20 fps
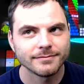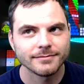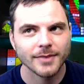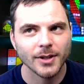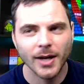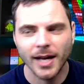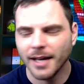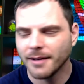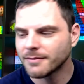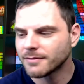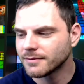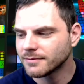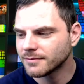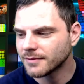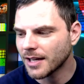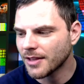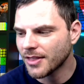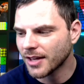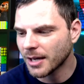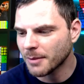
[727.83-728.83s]
Okay,
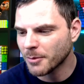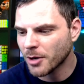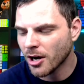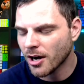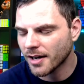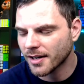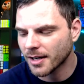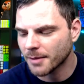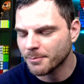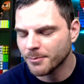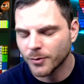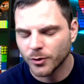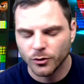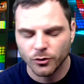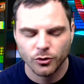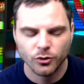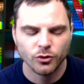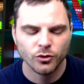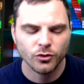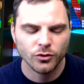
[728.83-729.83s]
I think I'm caught up.
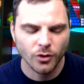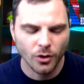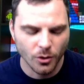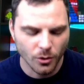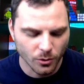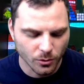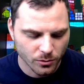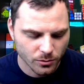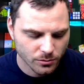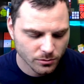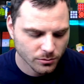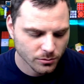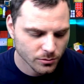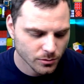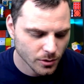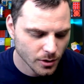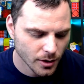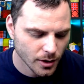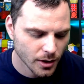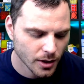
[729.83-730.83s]
So
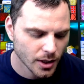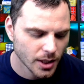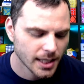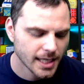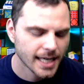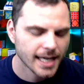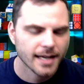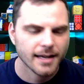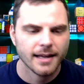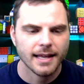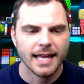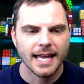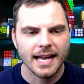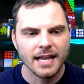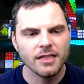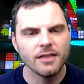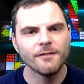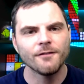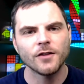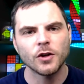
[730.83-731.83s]

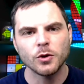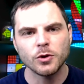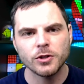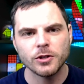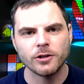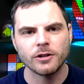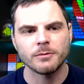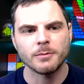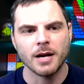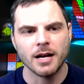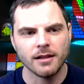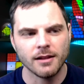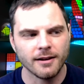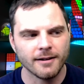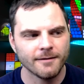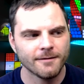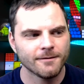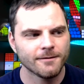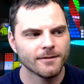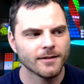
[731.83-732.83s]
in the future in my
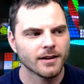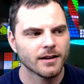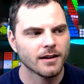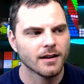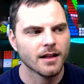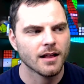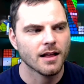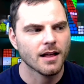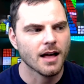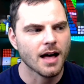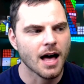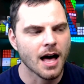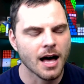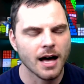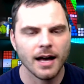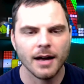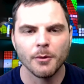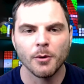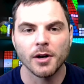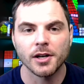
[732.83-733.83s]
life,
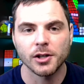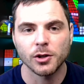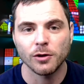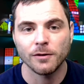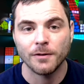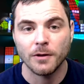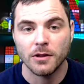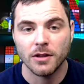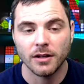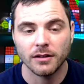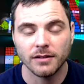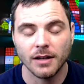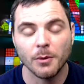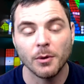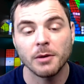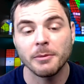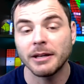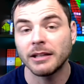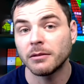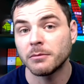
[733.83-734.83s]
I want to do a few things. I
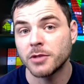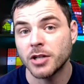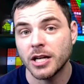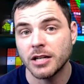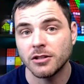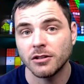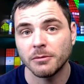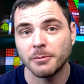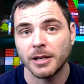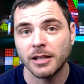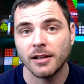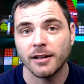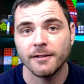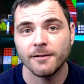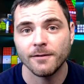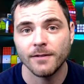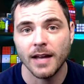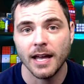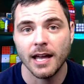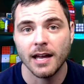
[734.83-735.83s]
want to make some changes in my
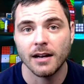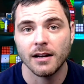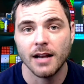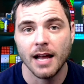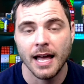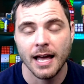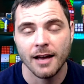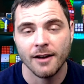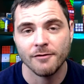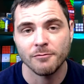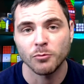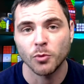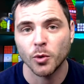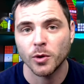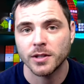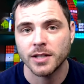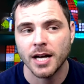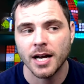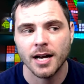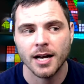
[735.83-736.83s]
life and have
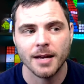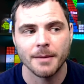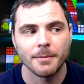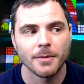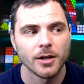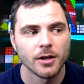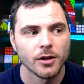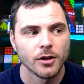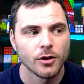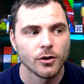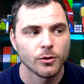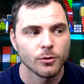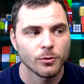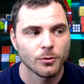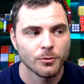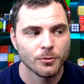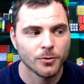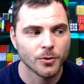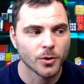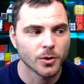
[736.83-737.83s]
more time
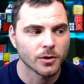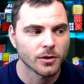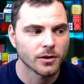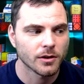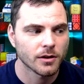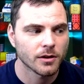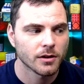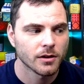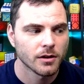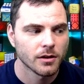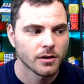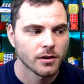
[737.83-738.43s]
for